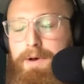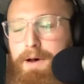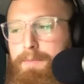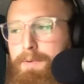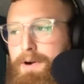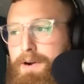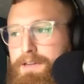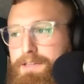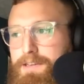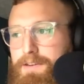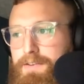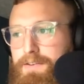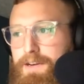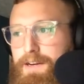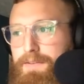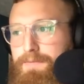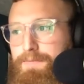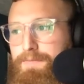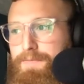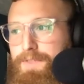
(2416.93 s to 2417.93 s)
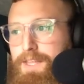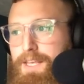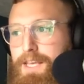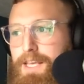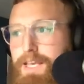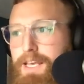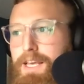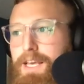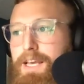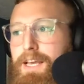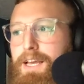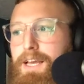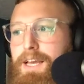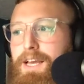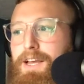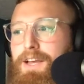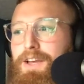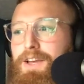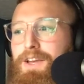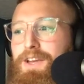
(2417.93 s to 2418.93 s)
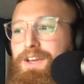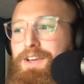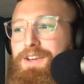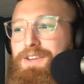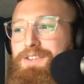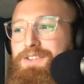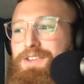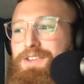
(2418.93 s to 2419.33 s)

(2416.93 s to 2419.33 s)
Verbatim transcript: hop artist over here.